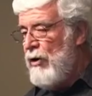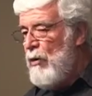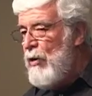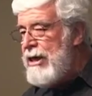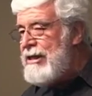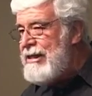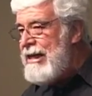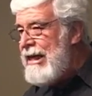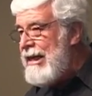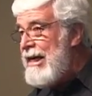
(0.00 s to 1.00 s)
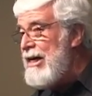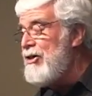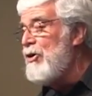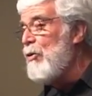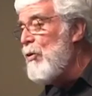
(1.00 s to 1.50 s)
We see things
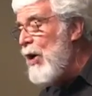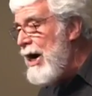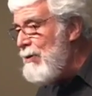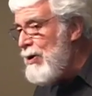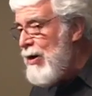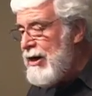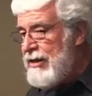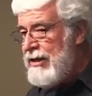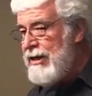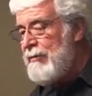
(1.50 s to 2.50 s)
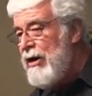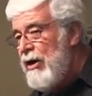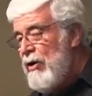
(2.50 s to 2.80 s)
the way we want to see them.